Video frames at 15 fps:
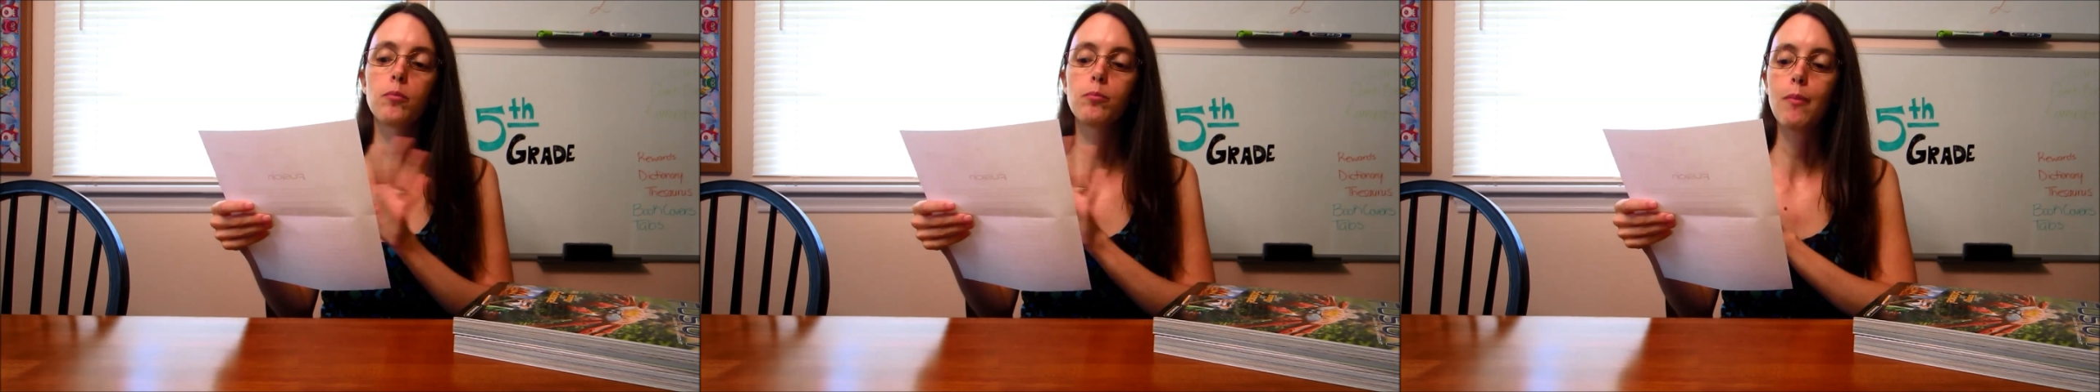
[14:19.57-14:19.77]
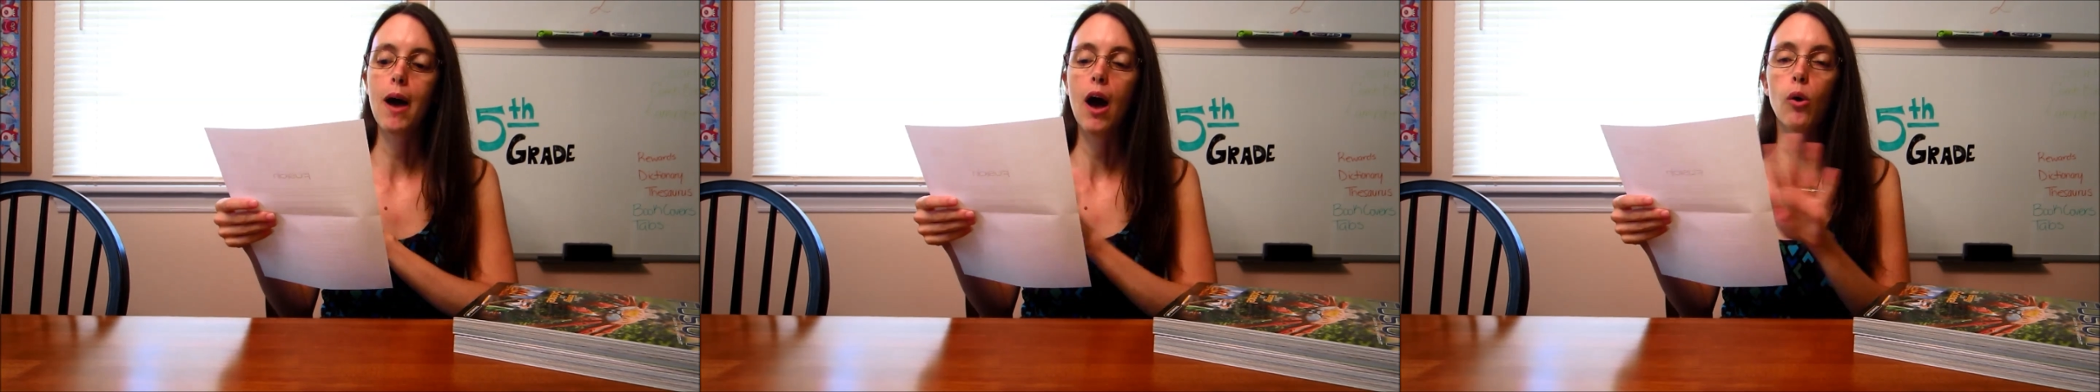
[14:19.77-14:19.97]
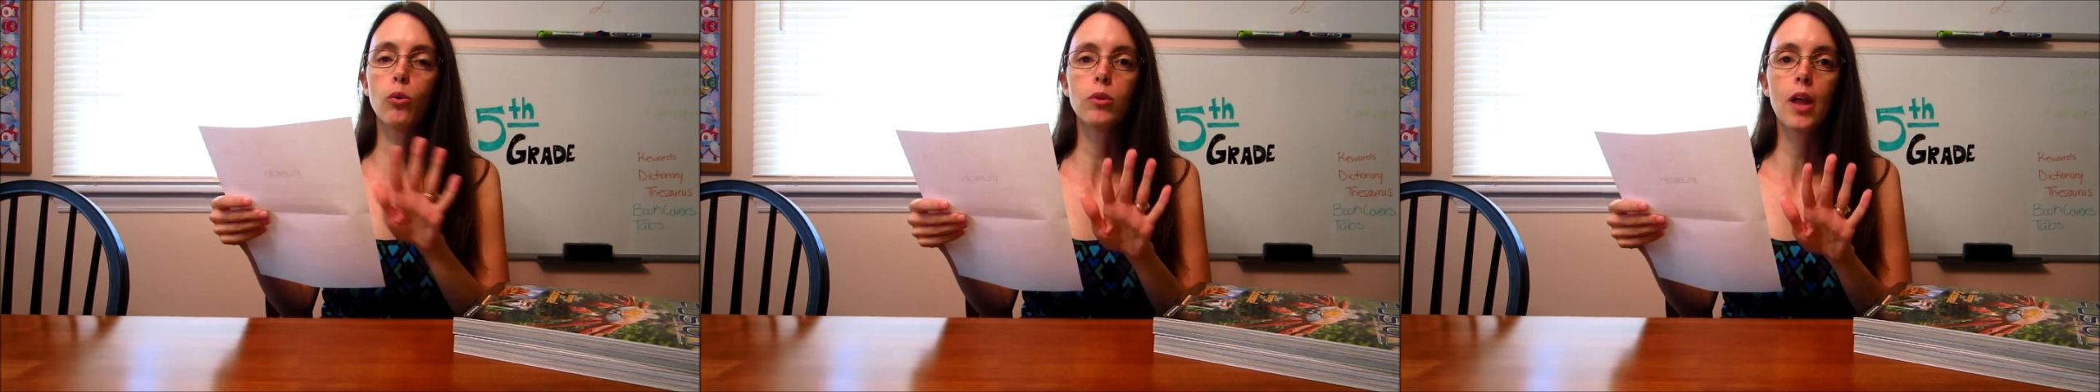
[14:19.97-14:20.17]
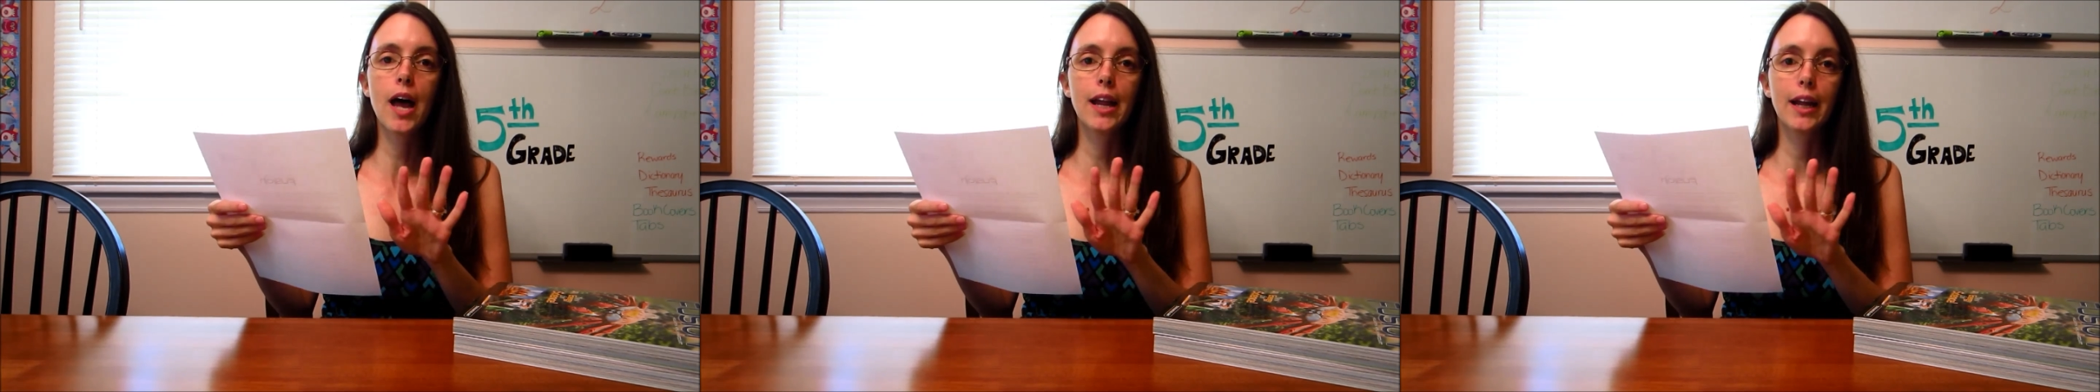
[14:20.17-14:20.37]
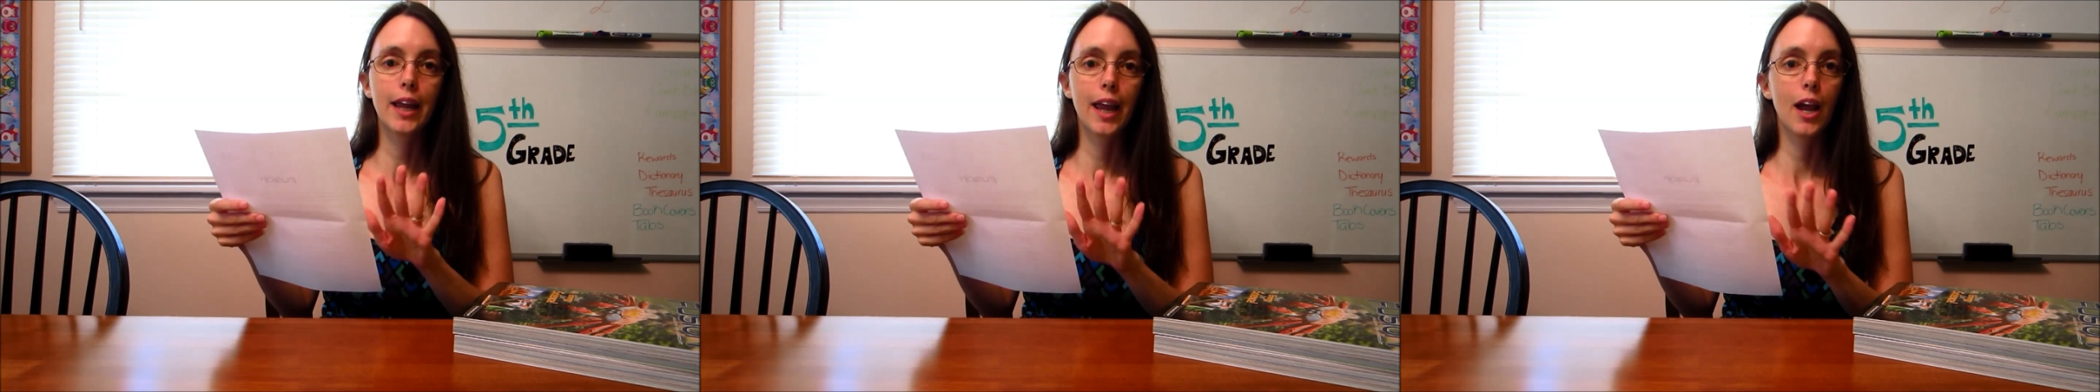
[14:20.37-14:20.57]

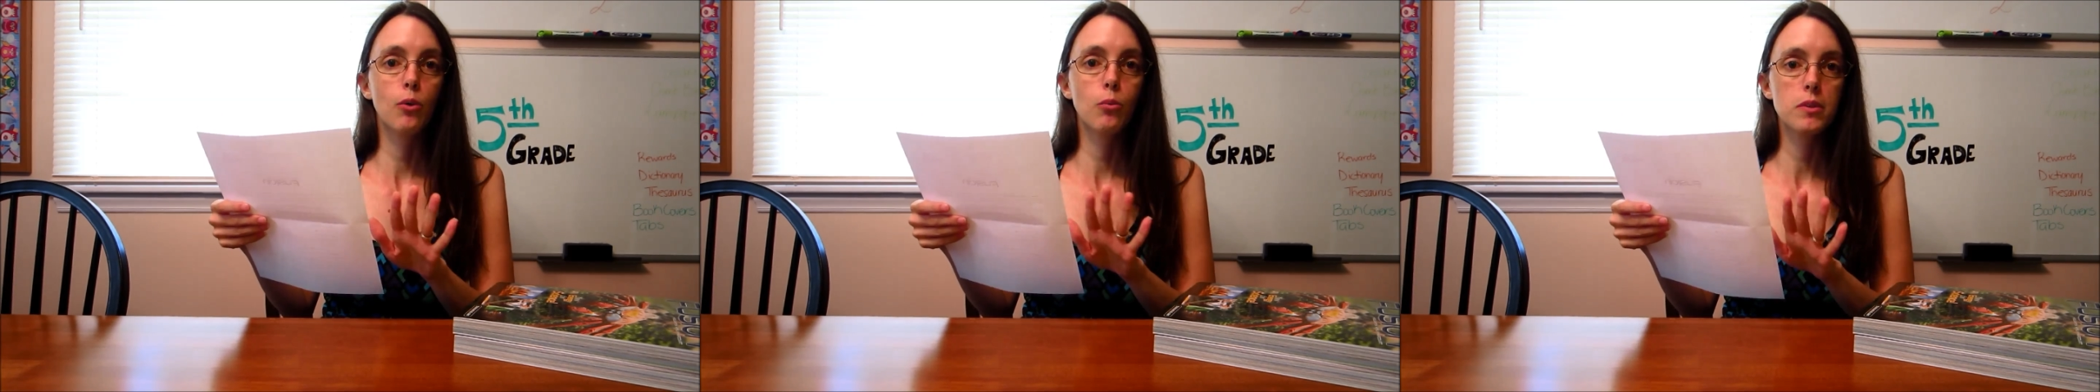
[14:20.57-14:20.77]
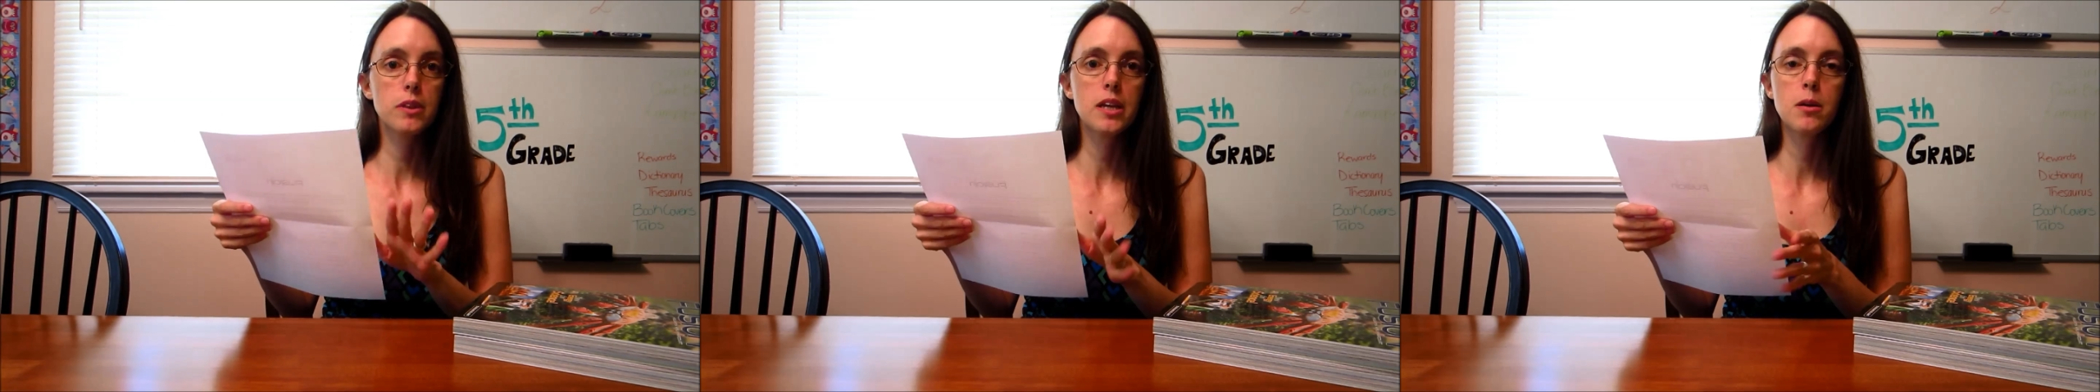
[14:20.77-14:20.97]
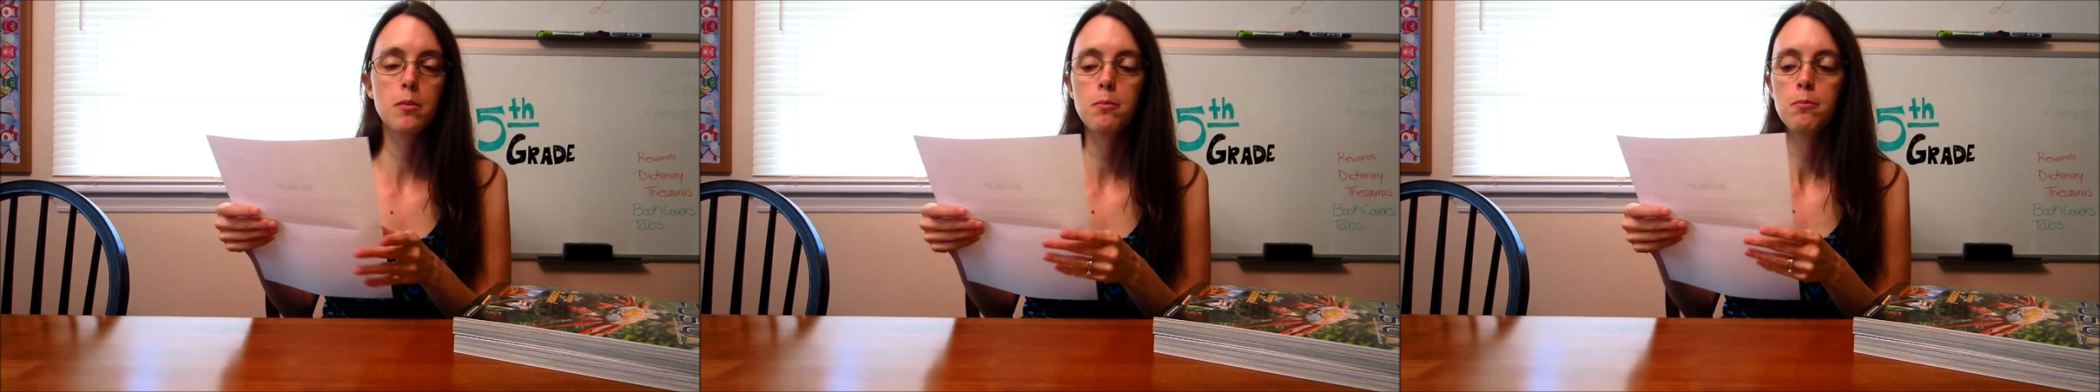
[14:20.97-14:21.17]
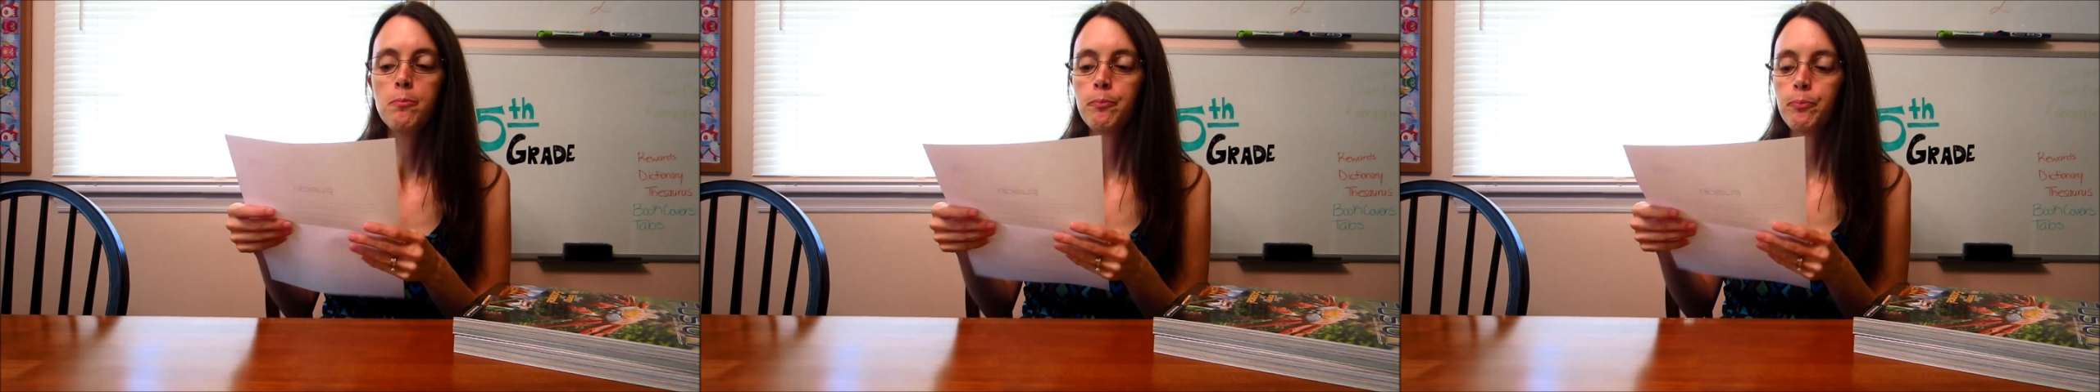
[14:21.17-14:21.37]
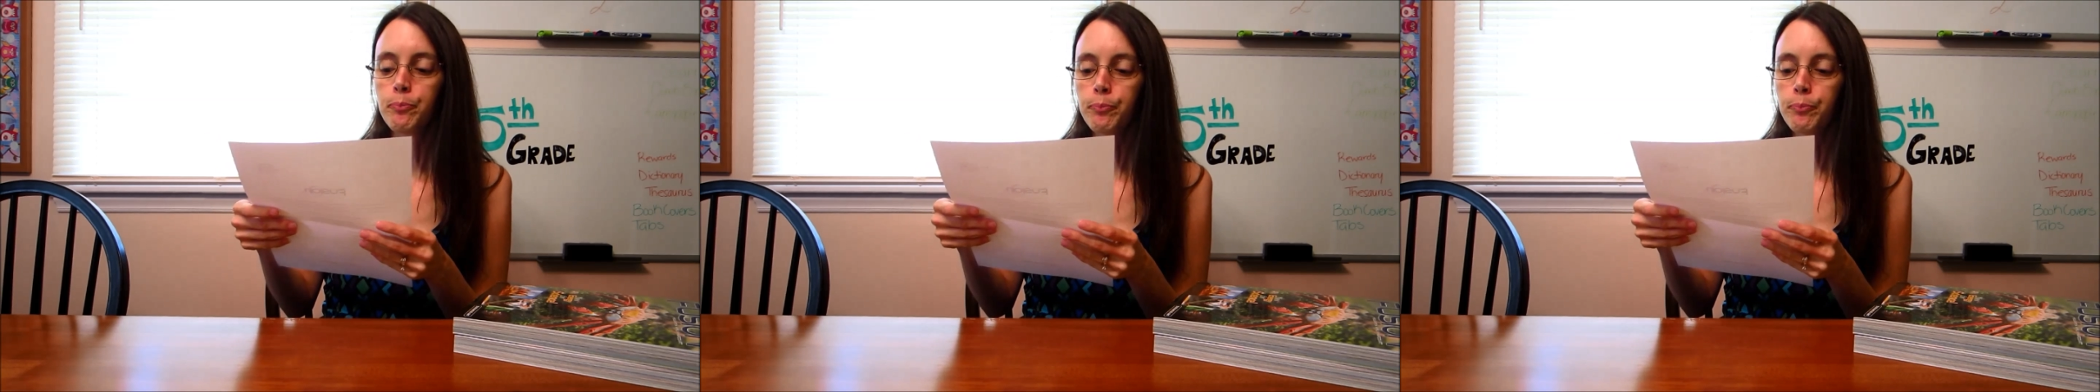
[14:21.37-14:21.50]
online account with them,